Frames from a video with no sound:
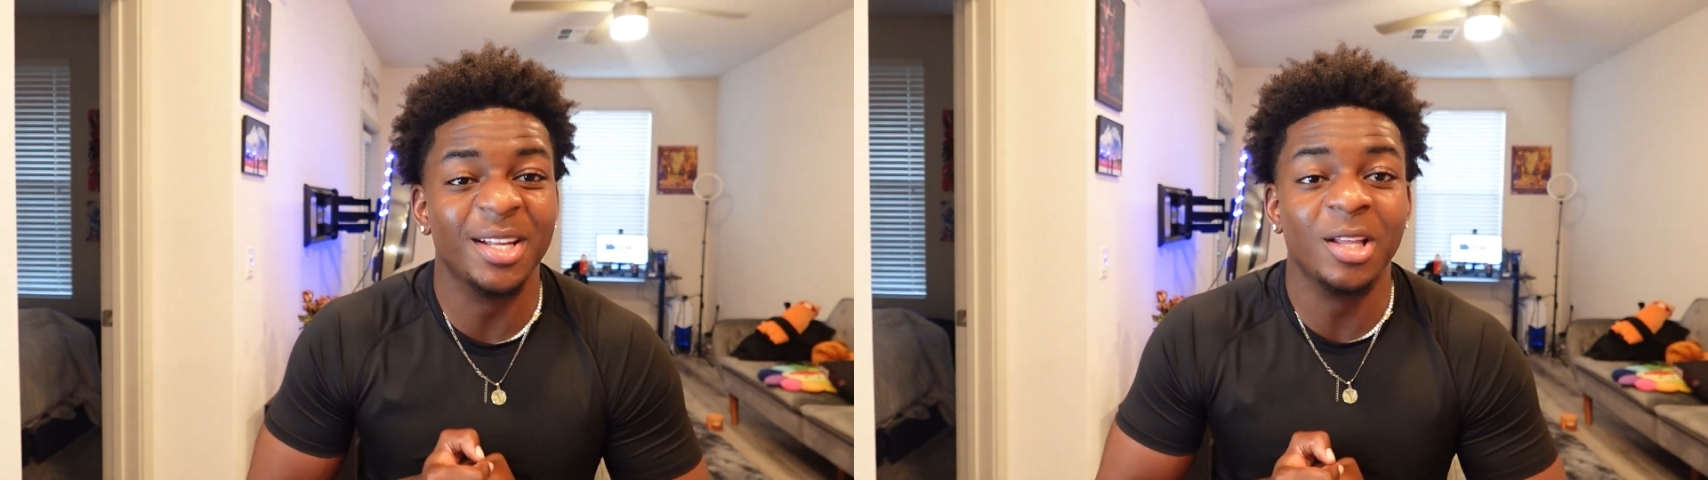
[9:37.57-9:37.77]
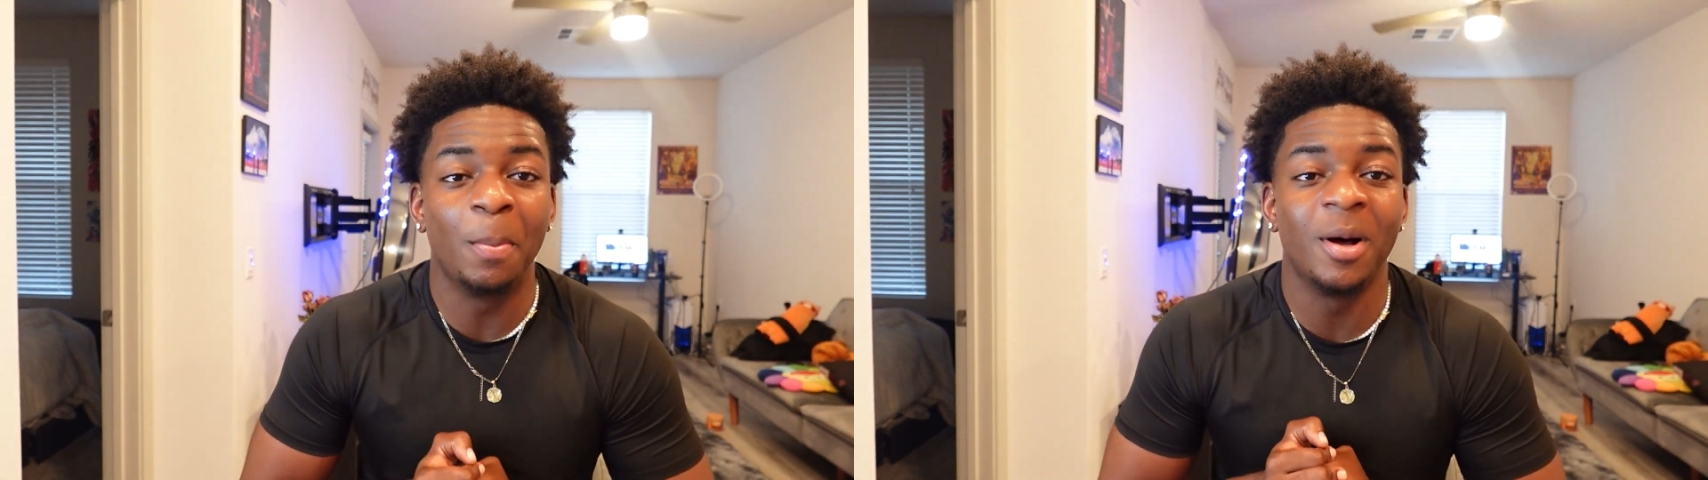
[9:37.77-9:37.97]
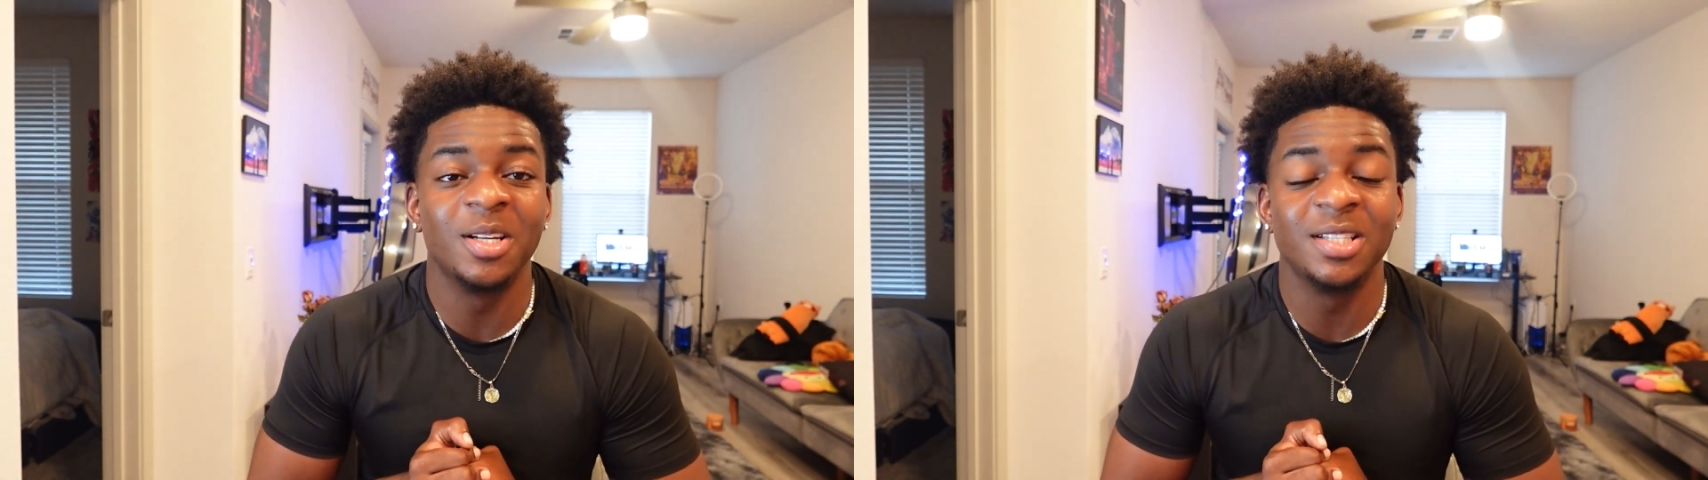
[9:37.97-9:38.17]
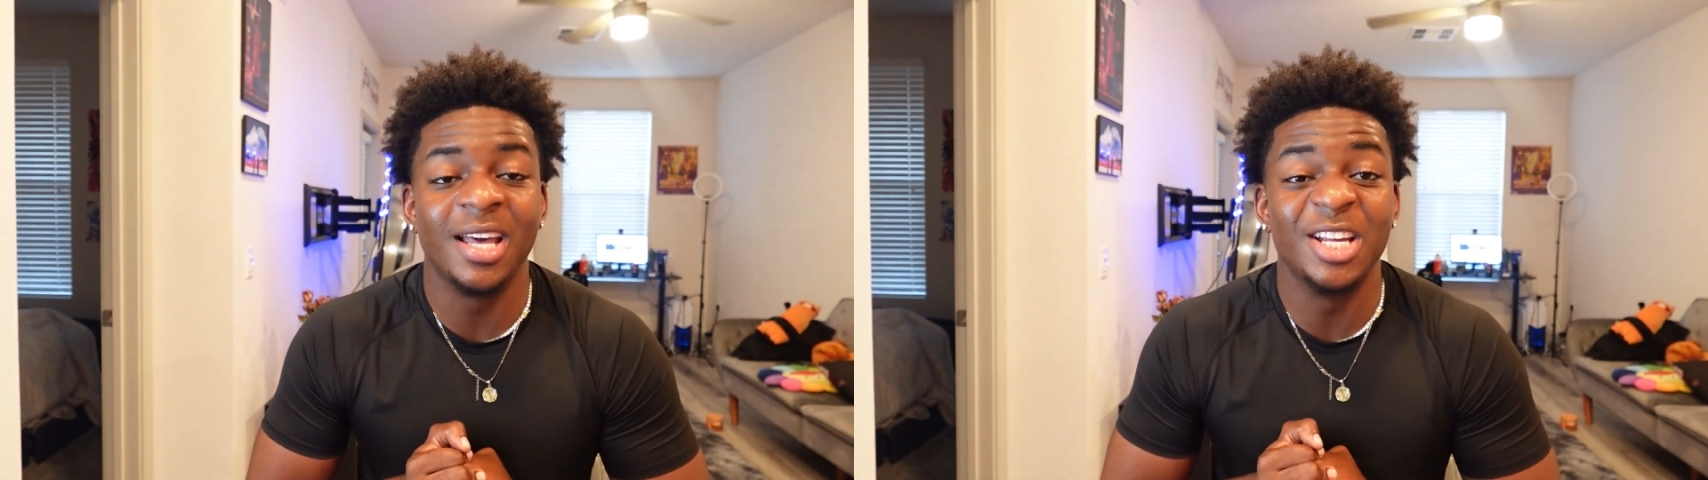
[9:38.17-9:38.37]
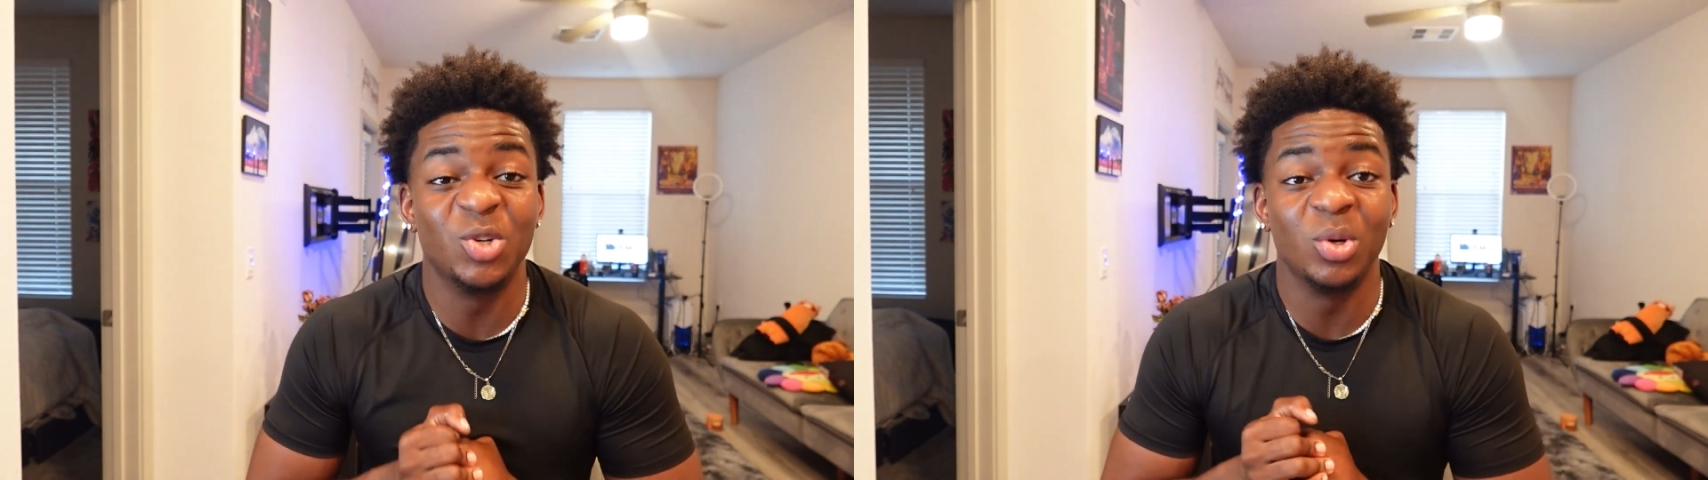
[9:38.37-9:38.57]
getting up on
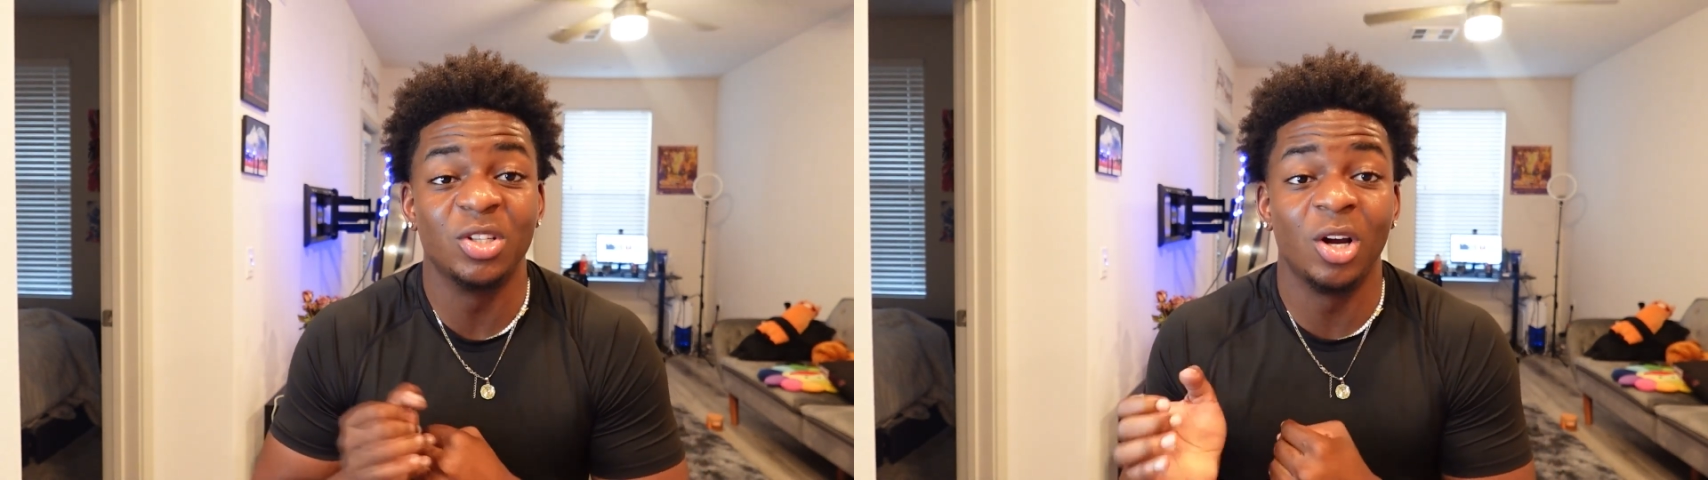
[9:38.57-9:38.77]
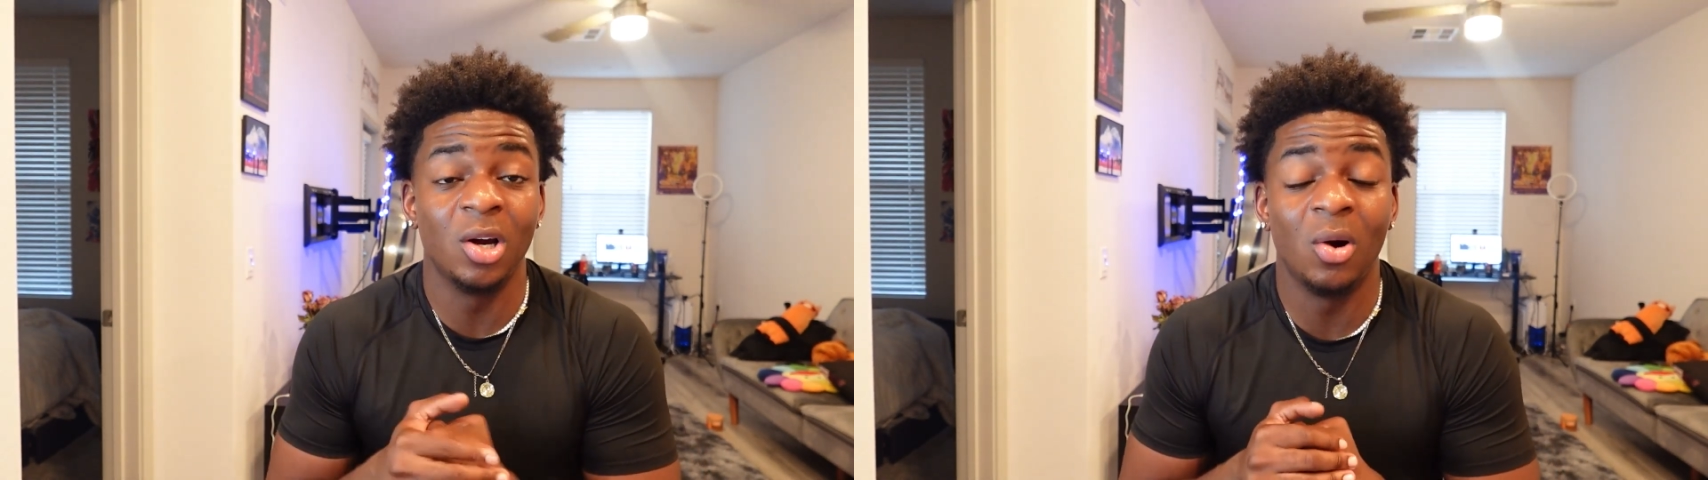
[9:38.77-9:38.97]
stage, doing twerk